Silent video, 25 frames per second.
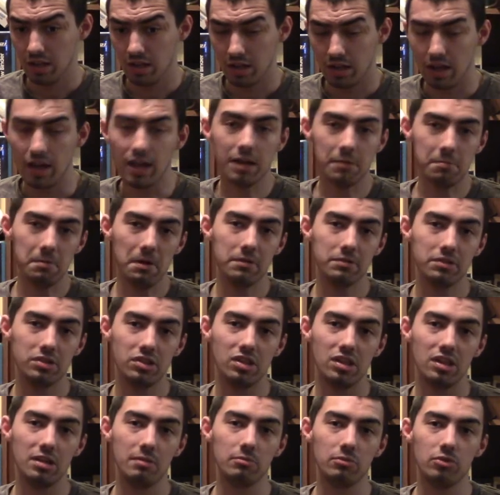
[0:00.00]
I could probably
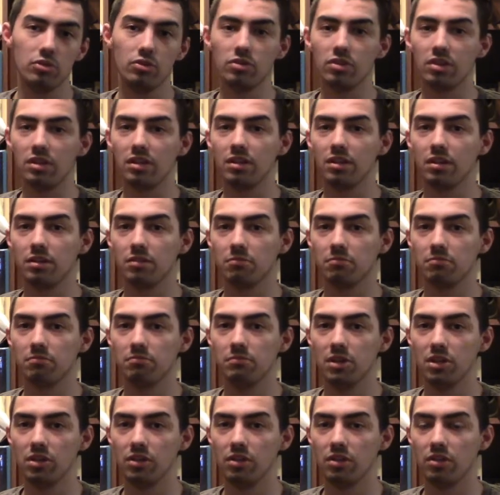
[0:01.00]
see them losing
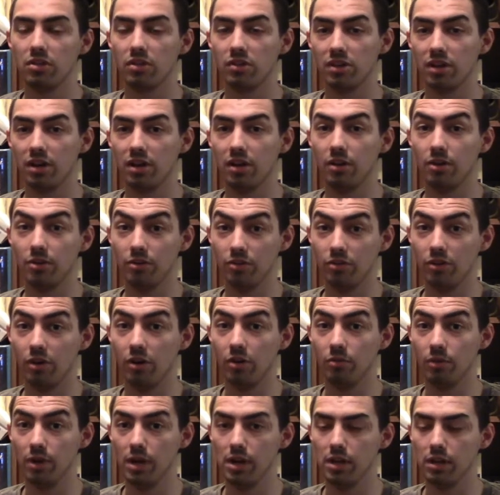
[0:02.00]
millions of dollars
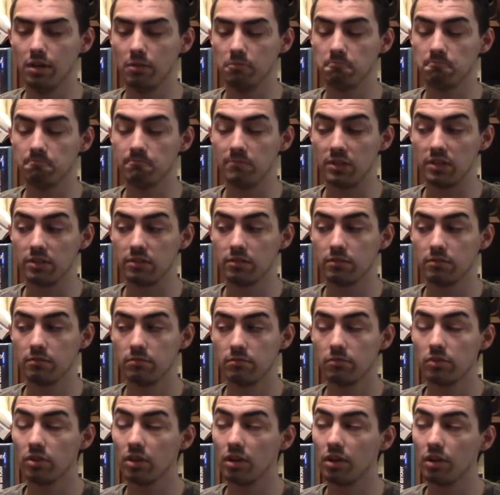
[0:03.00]
already.
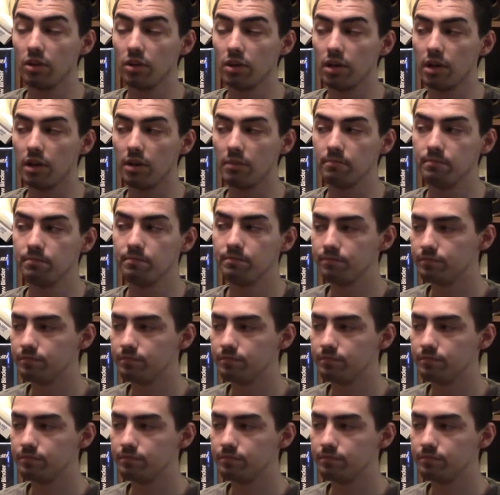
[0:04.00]
So, yeah.